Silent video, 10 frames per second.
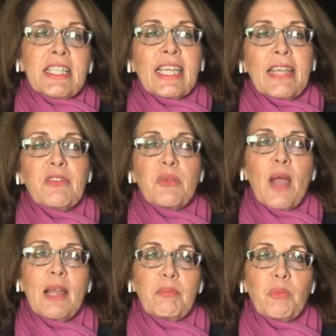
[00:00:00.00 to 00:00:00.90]
They give the
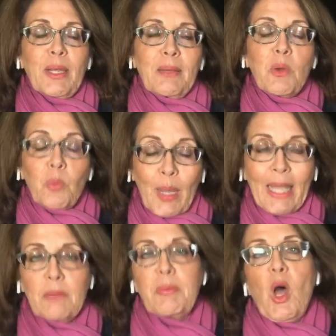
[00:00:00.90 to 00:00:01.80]

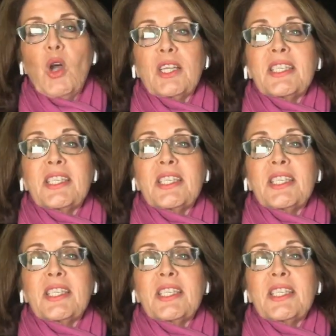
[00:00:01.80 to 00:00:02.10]
right-wing bloc